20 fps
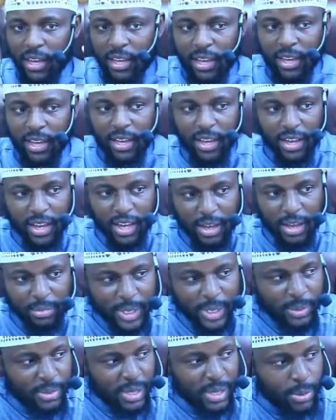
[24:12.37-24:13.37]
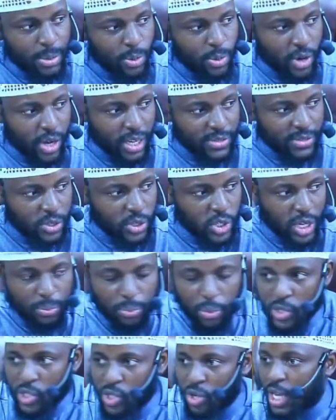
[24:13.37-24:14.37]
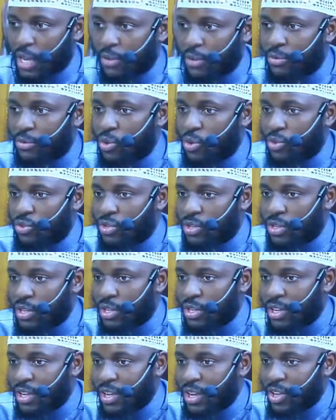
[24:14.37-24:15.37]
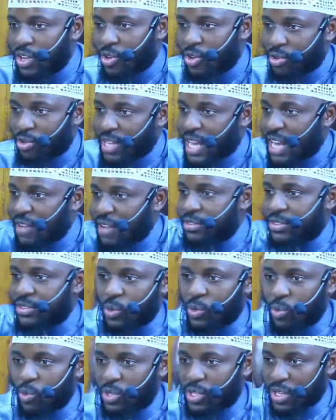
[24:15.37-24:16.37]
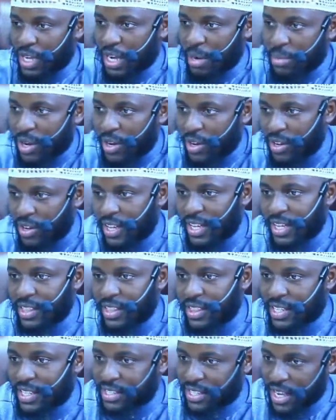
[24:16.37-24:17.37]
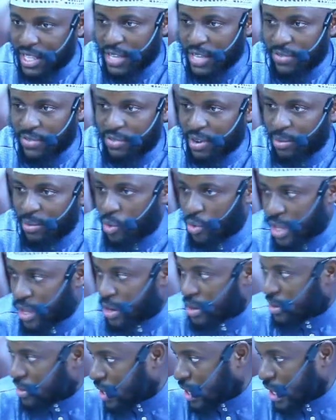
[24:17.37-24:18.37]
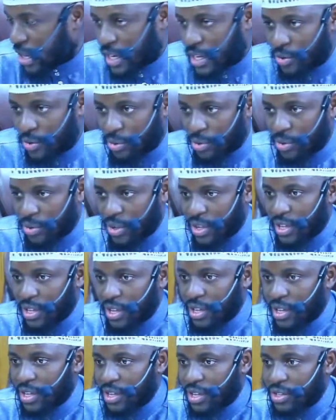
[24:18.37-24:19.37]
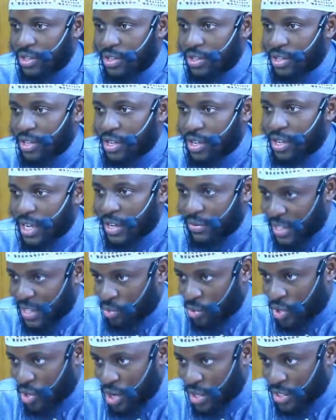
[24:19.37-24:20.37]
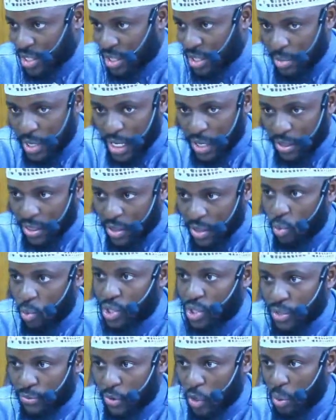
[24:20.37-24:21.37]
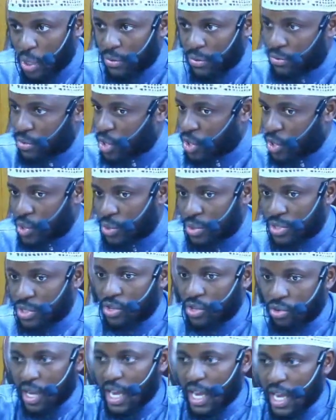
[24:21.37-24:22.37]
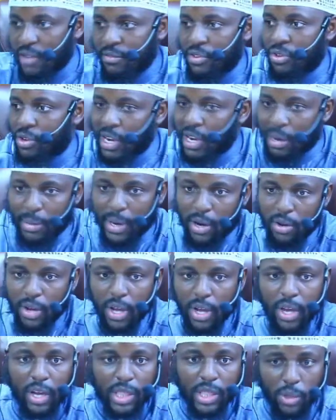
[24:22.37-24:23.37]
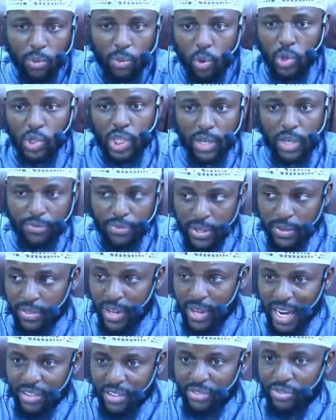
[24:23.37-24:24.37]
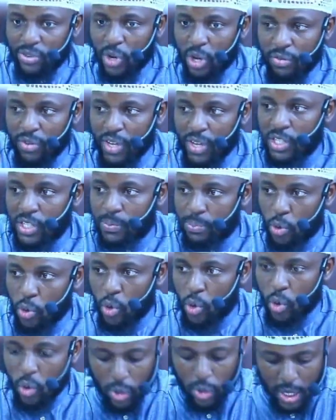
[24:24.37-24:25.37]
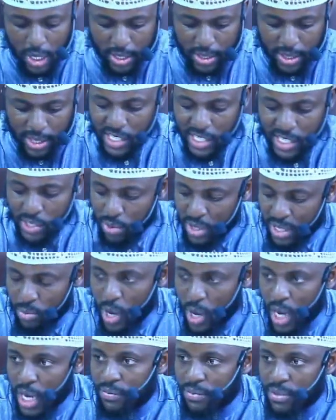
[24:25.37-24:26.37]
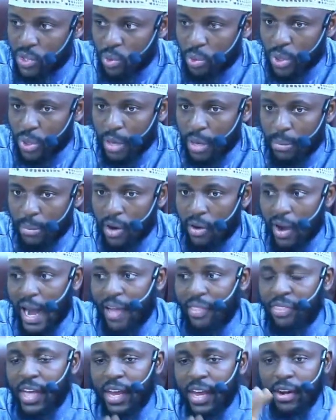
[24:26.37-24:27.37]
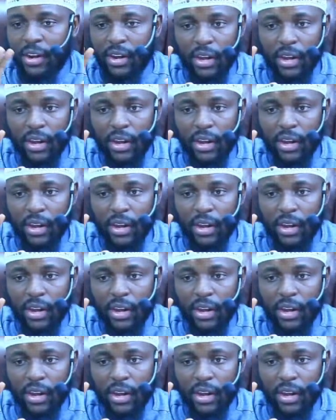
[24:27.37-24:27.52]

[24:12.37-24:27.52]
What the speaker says: because many people ask, for example, is it okay for you to dive into the water and come out? That's the hadith of Abu Hurairah radiallahu anhu. If that's what you're asking, meaning the water's flowing. If you go to a sea and you dive in, you come out. The water, if the asl of it is pure, that's what the muallif is talking about. And then